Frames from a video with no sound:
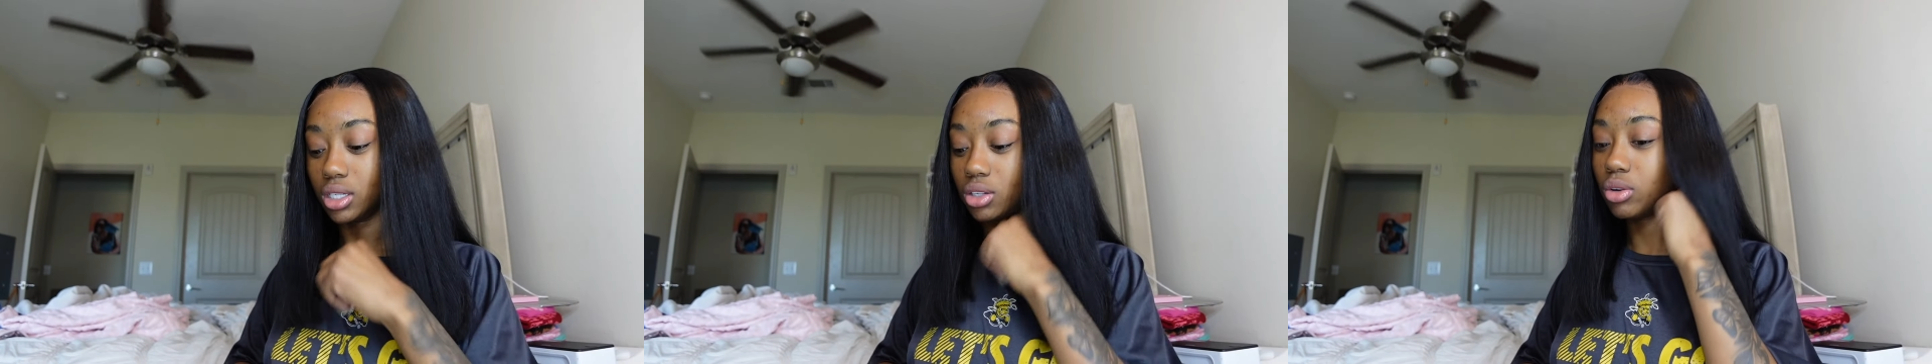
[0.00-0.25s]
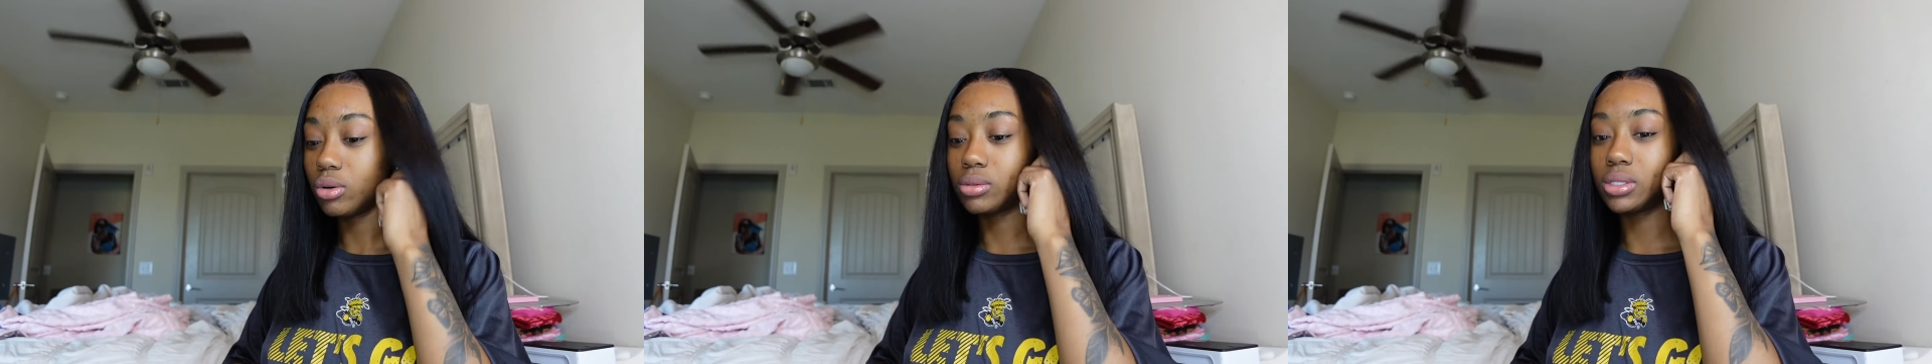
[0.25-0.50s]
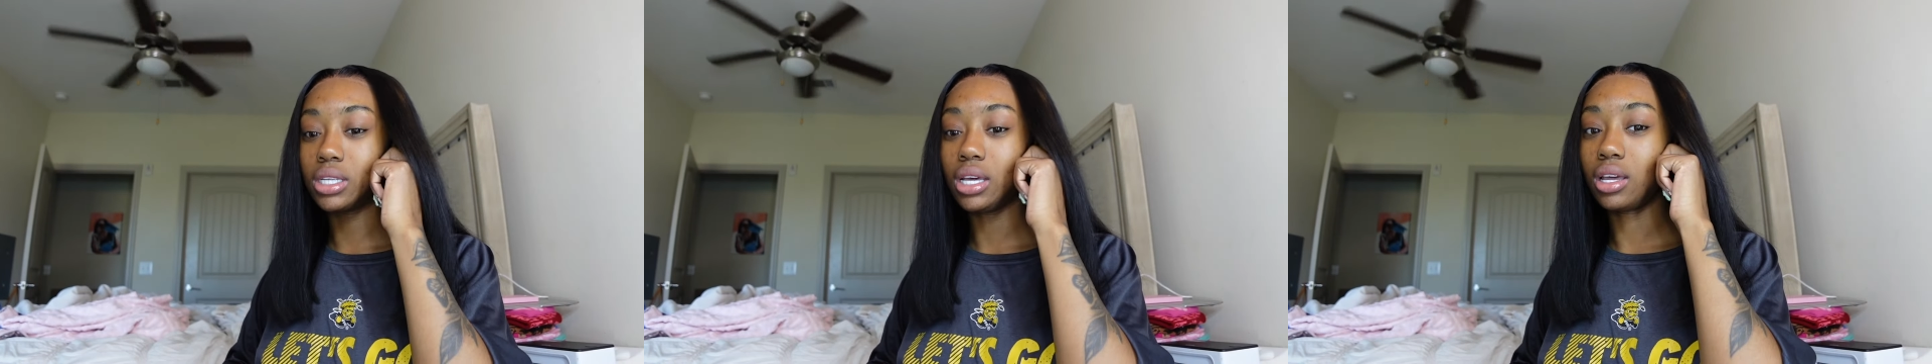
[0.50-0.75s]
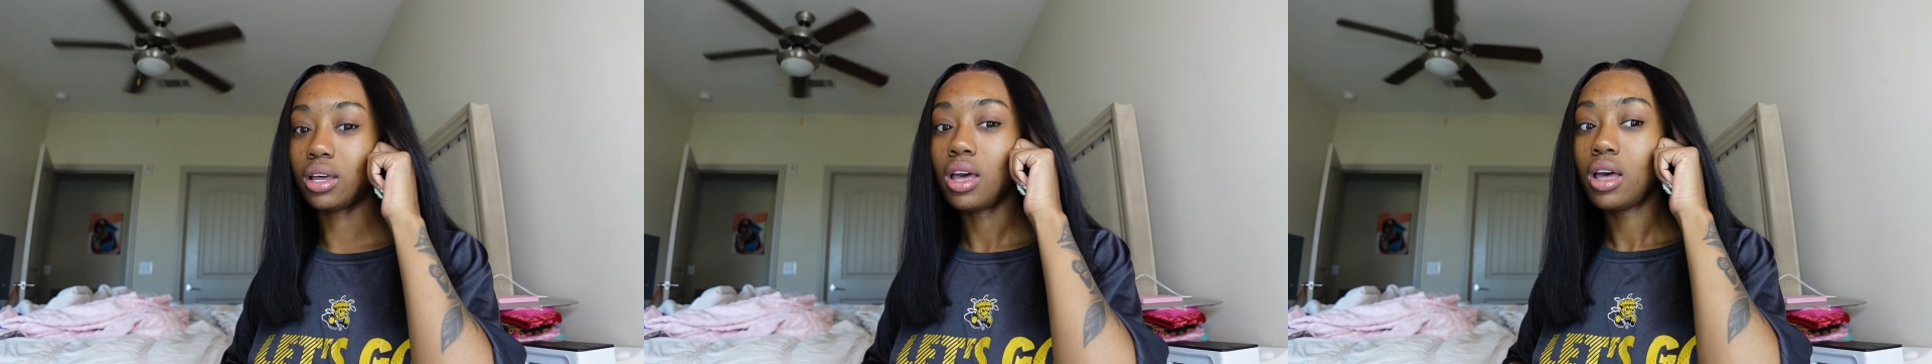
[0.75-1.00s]
You know what I'm
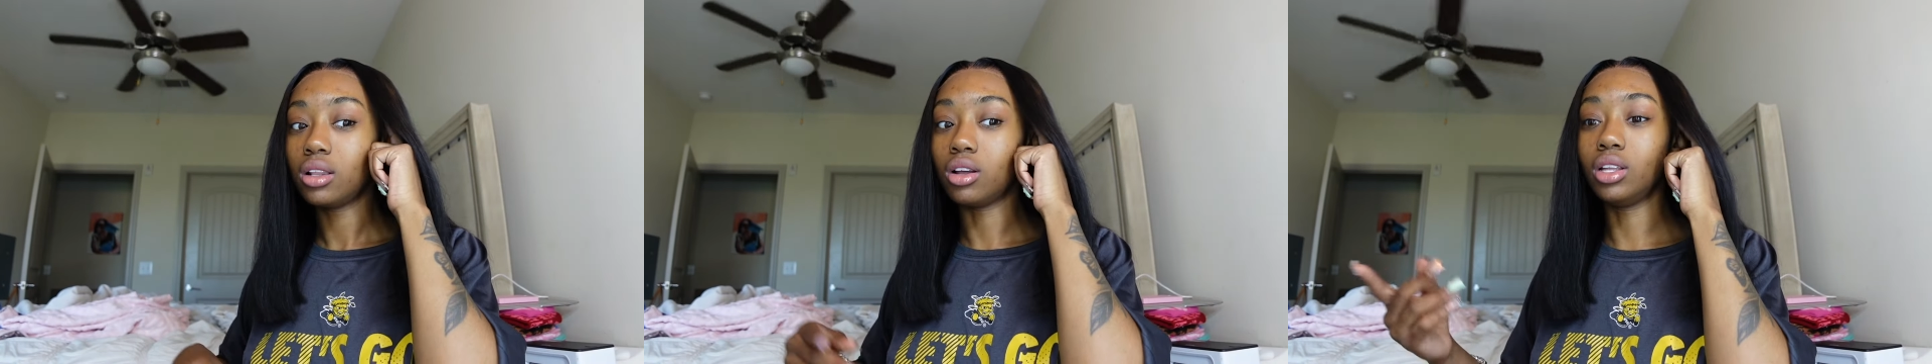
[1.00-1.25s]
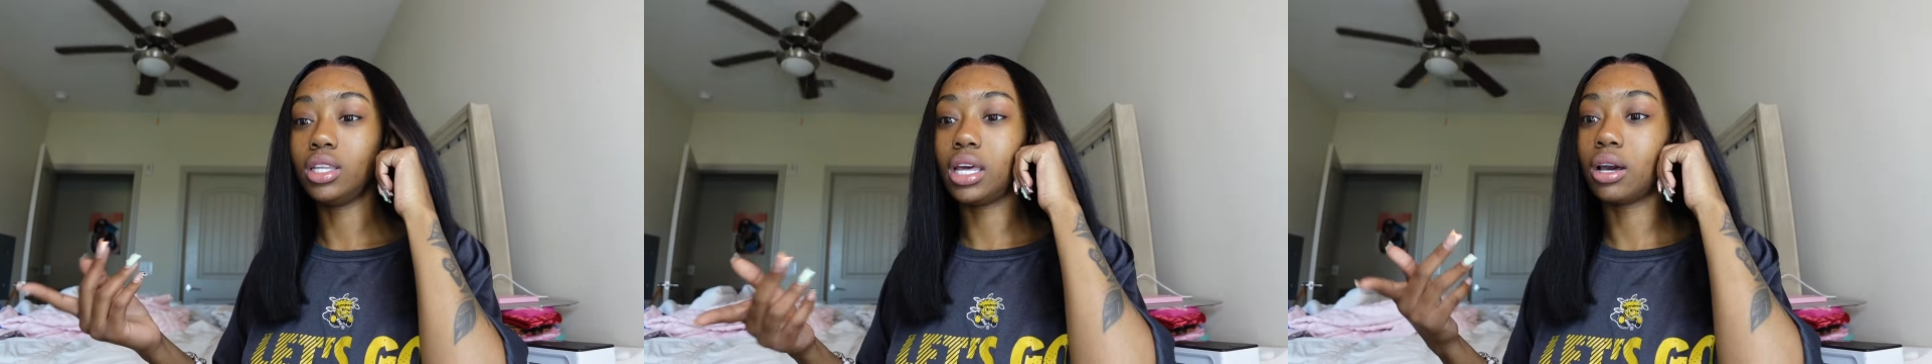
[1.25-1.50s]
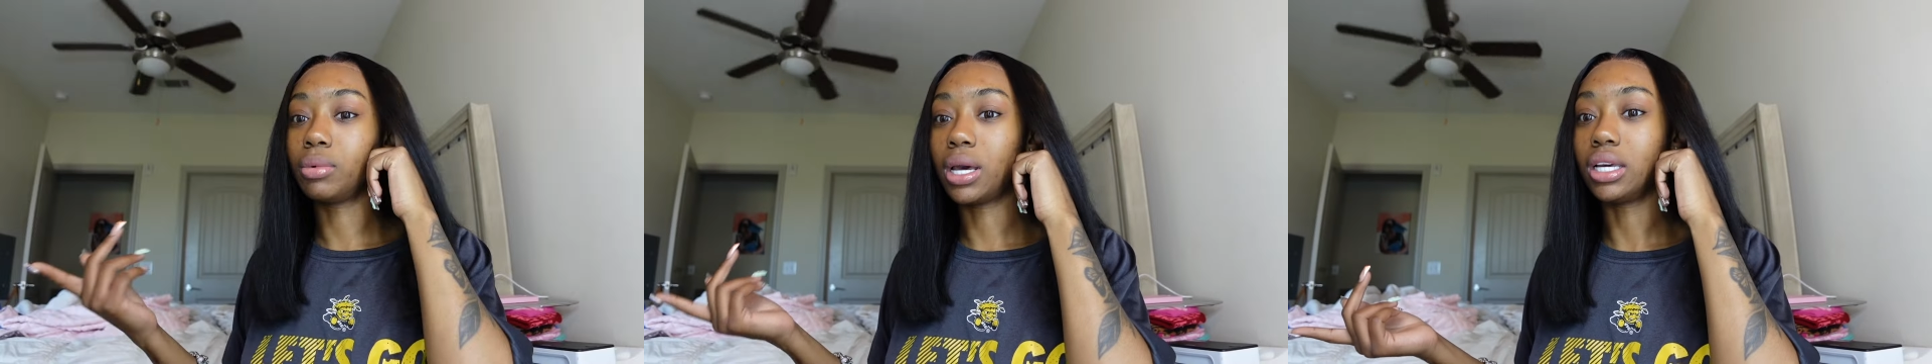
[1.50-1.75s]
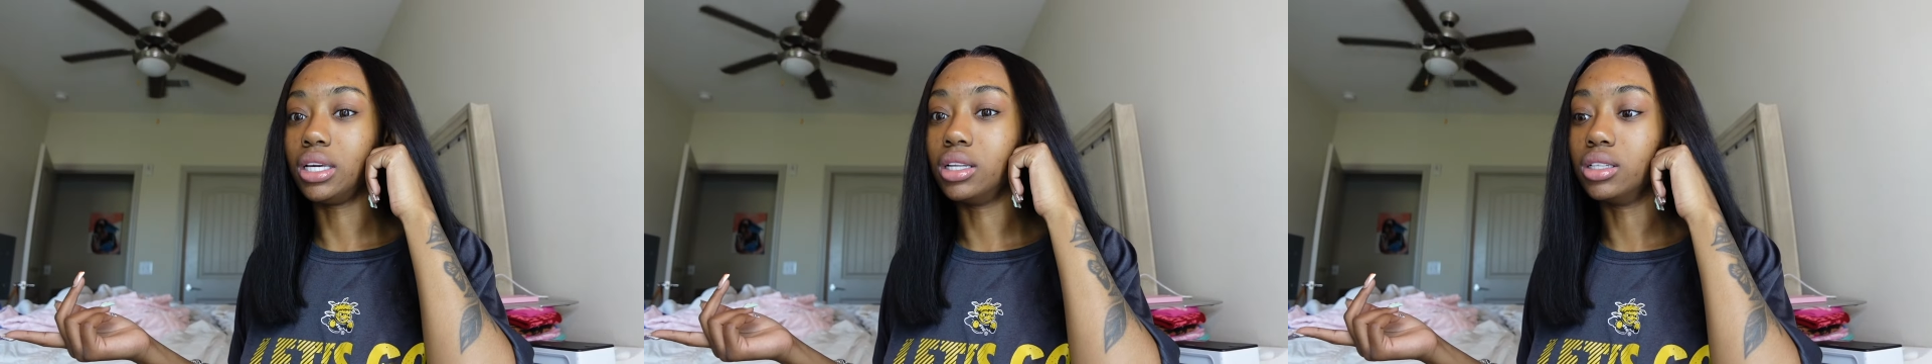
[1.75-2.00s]
saying? The only thing I'm
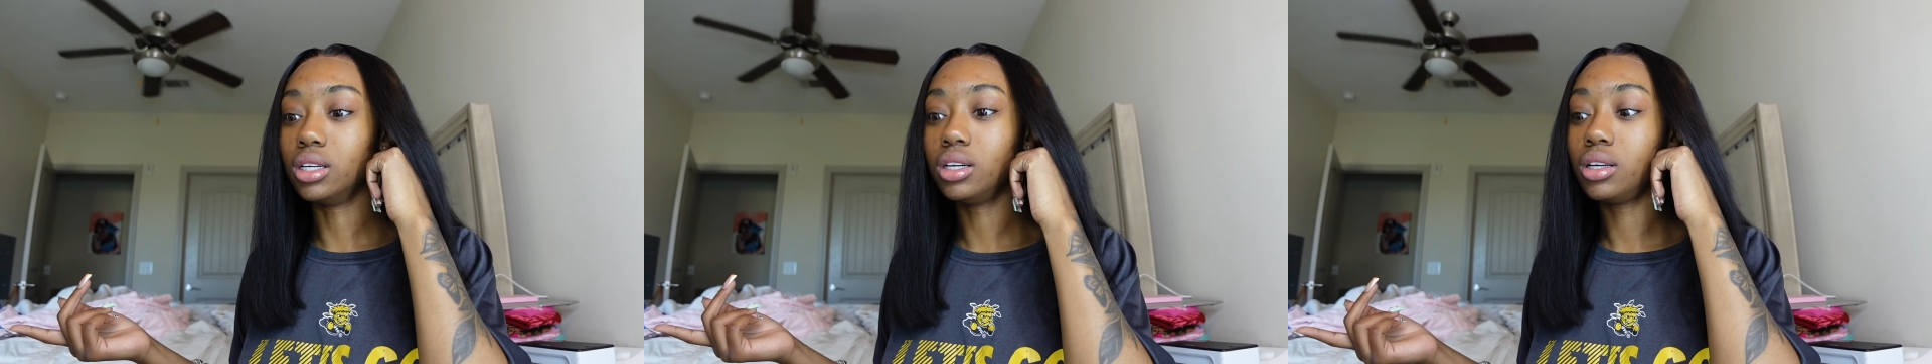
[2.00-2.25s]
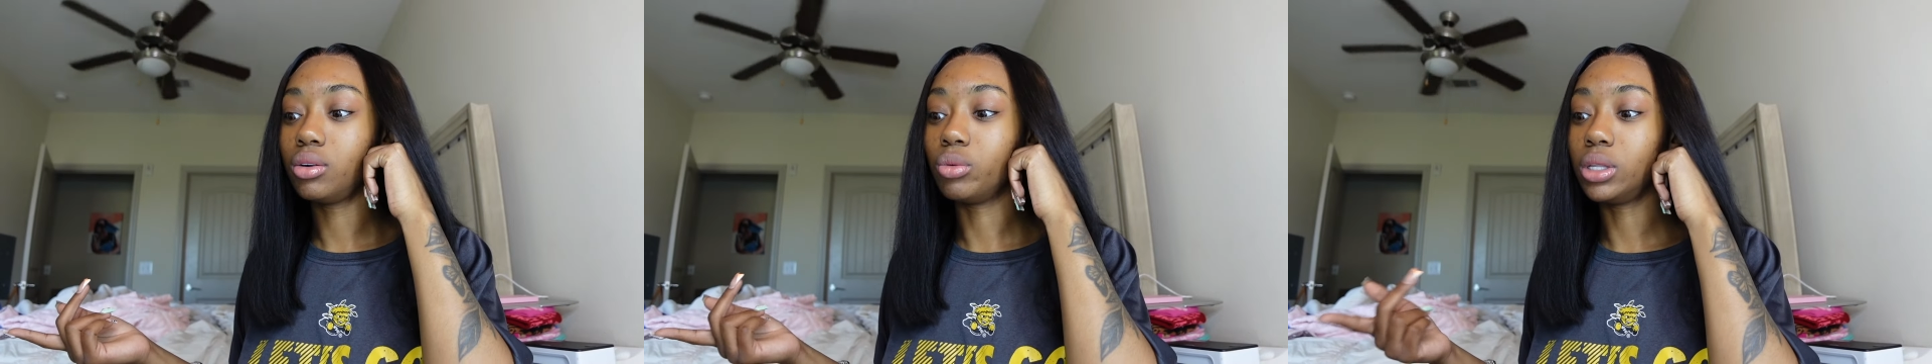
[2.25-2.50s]
not getting done